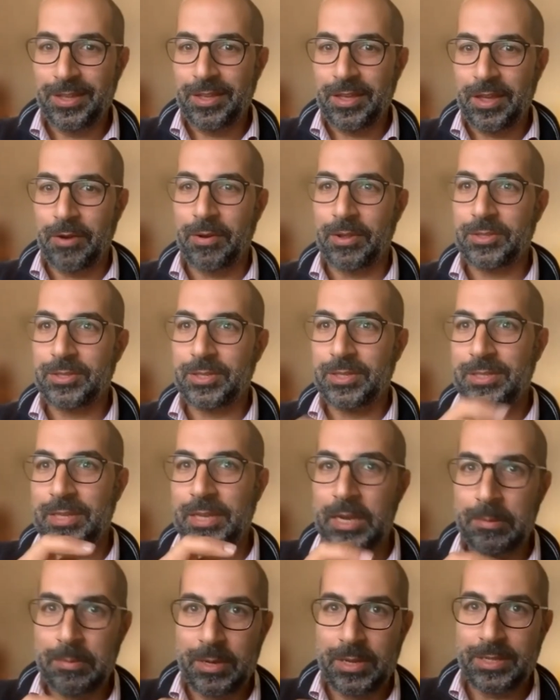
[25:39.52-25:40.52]
around
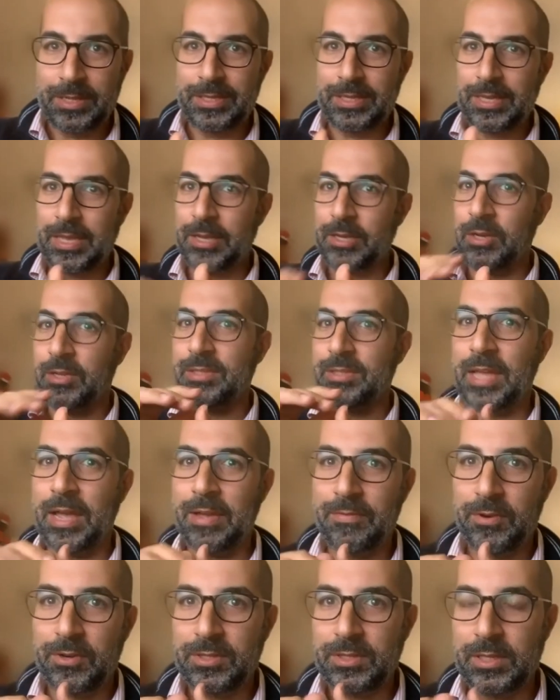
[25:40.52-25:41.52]
sustainability and around
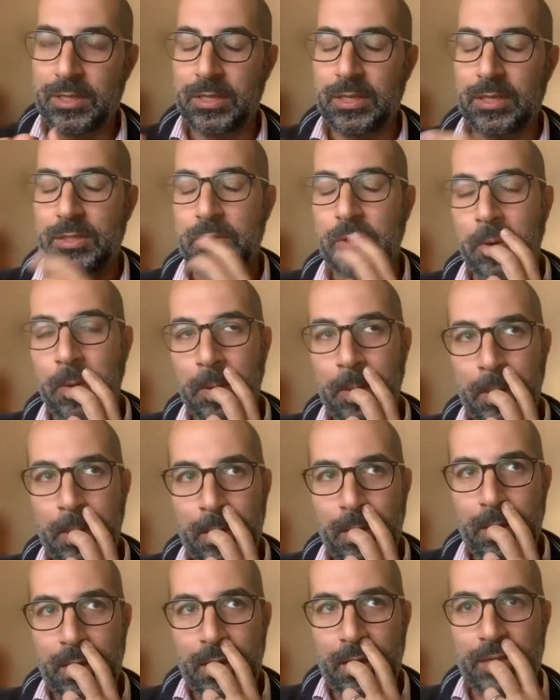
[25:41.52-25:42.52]
diversity. So,
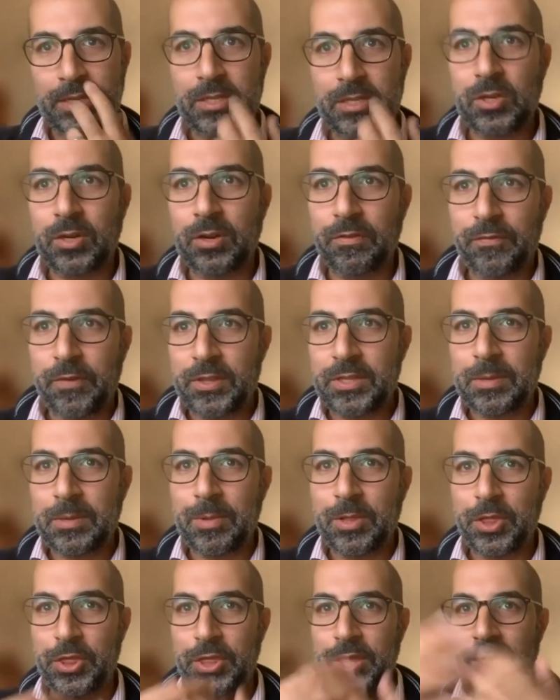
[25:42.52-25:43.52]
and these are the
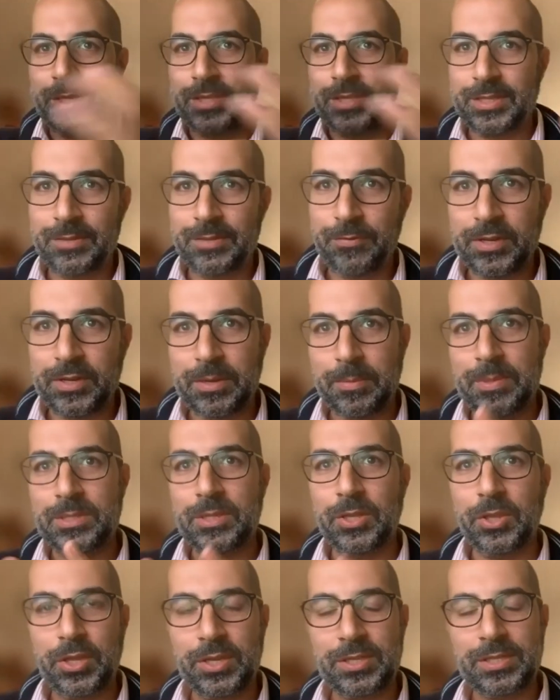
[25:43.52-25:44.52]

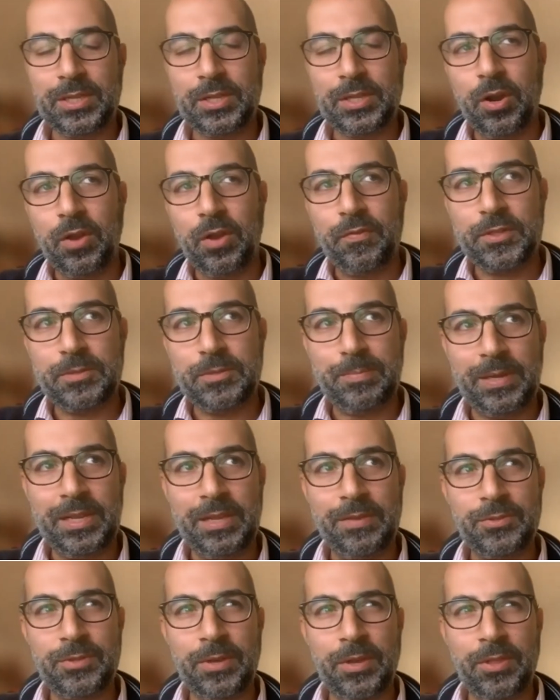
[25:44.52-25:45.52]
fundamental things that all of us
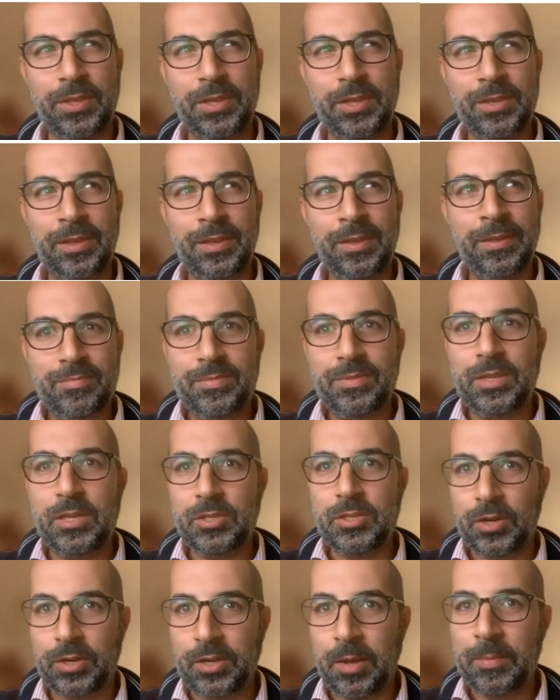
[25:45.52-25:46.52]
believe. So I think these
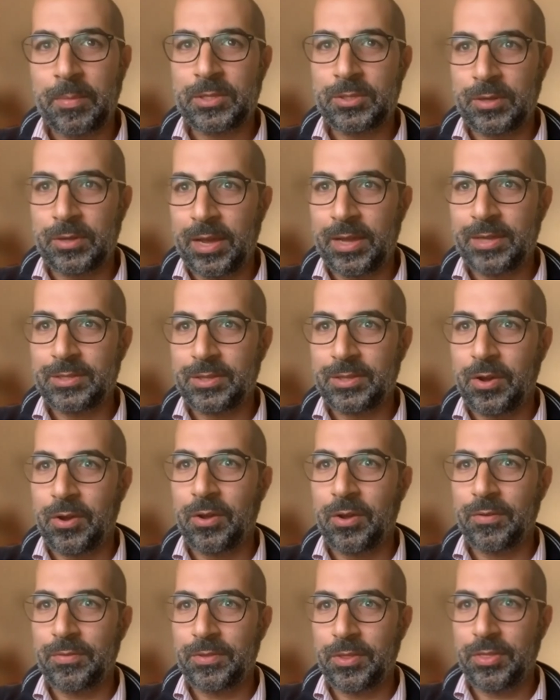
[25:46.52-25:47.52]
are coming to light,
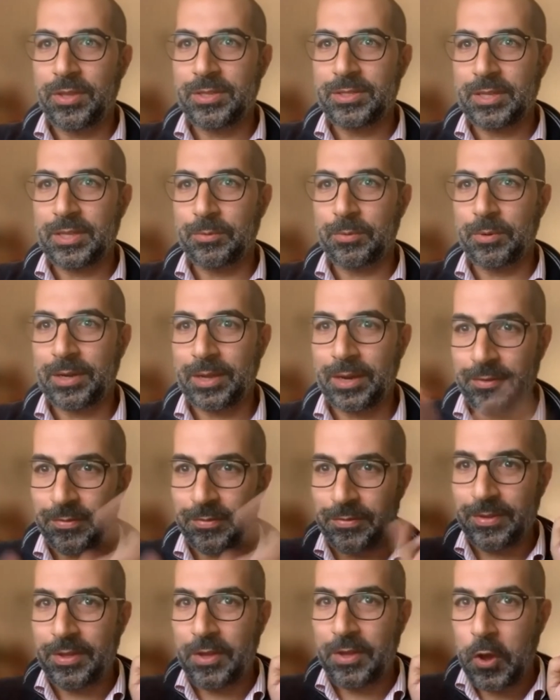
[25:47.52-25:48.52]
all of the things that we're kind of
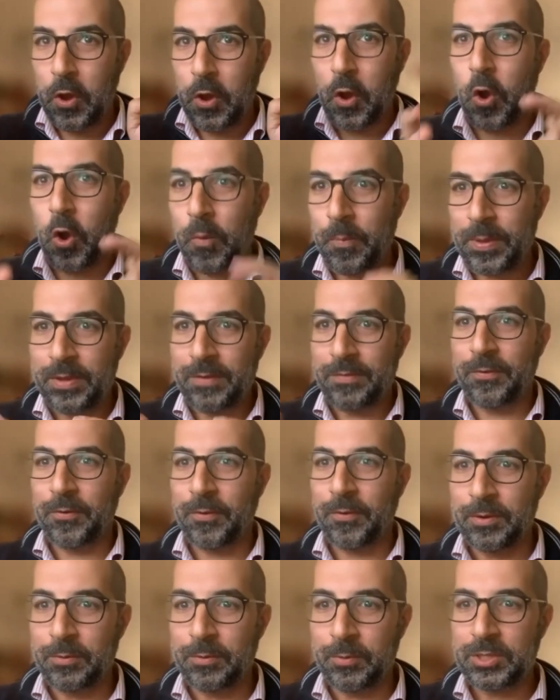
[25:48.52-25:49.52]
hoping
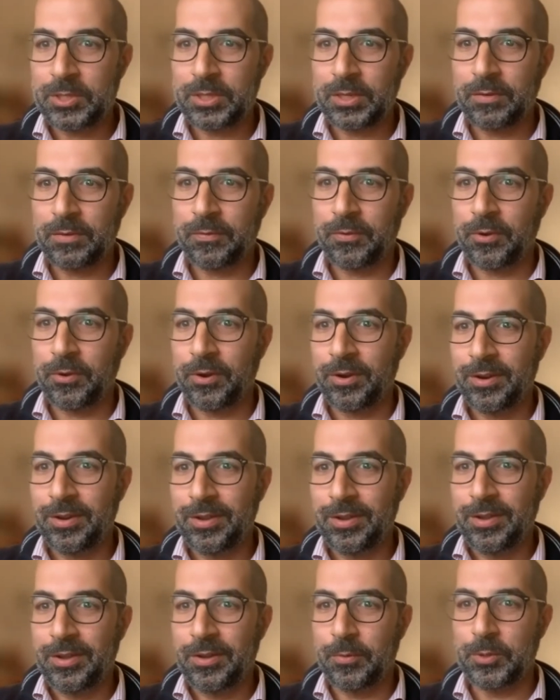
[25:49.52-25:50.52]
for and wishing for,
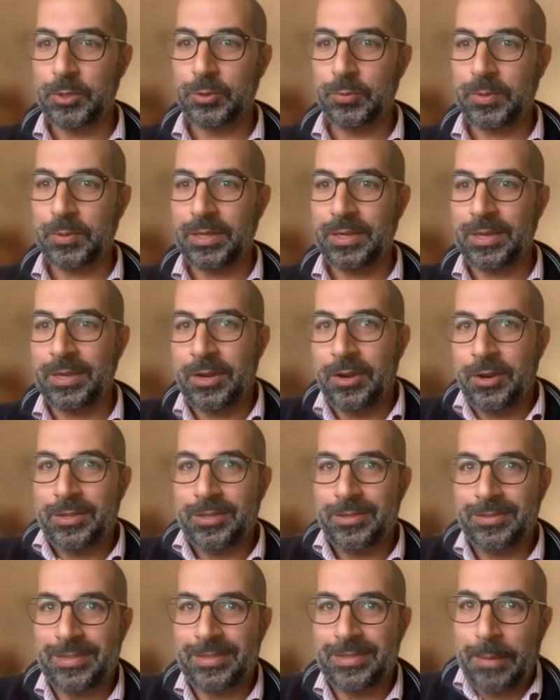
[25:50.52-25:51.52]
which we in our
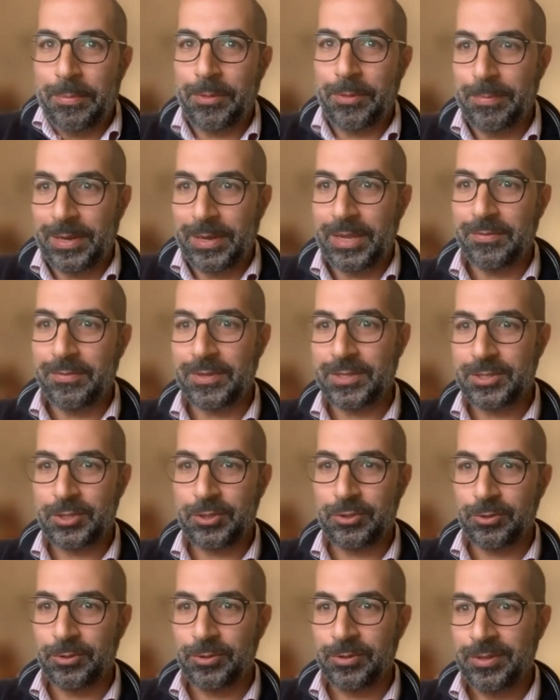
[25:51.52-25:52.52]
depth believe it's
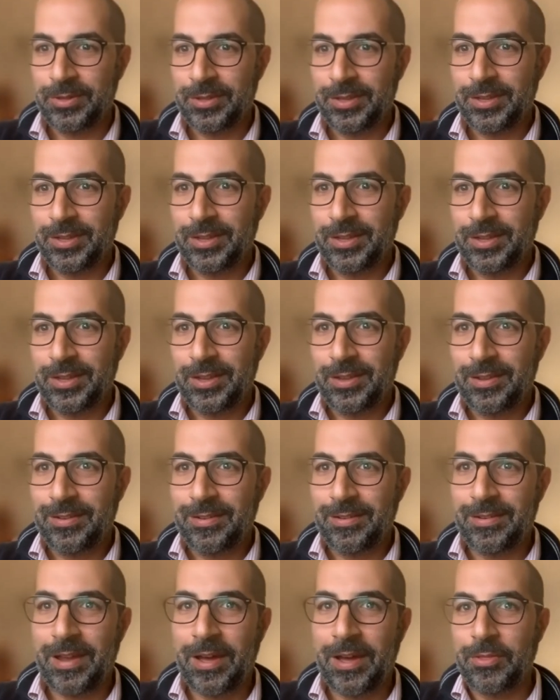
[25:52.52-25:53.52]
true.
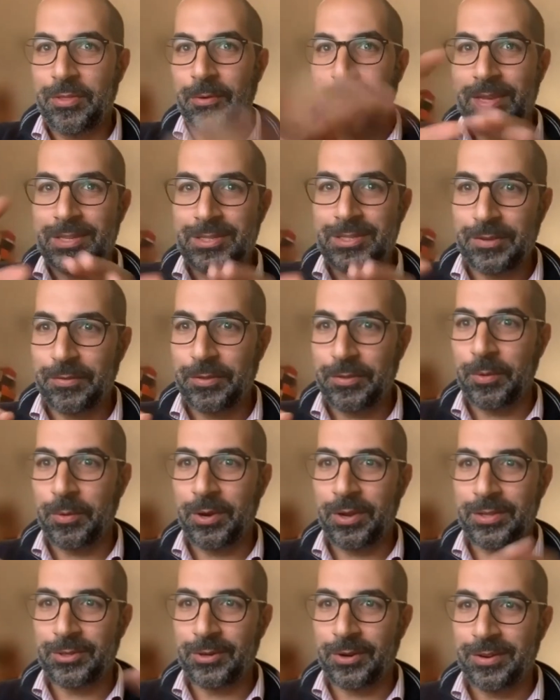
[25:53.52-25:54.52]
Now the rest of the
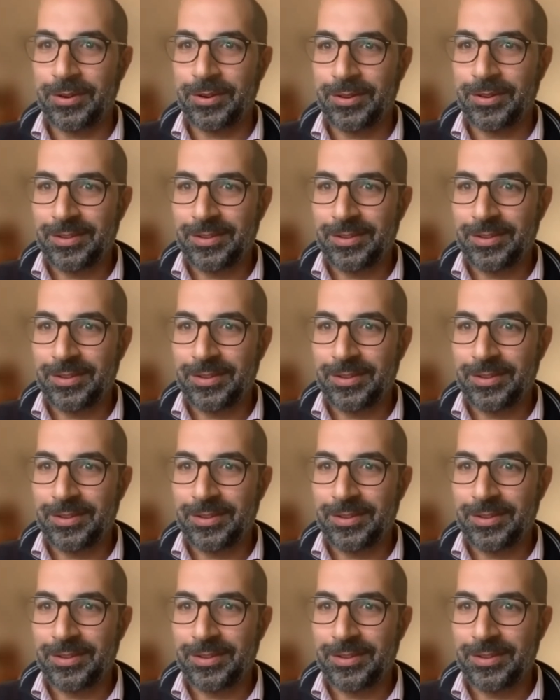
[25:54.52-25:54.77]
world, or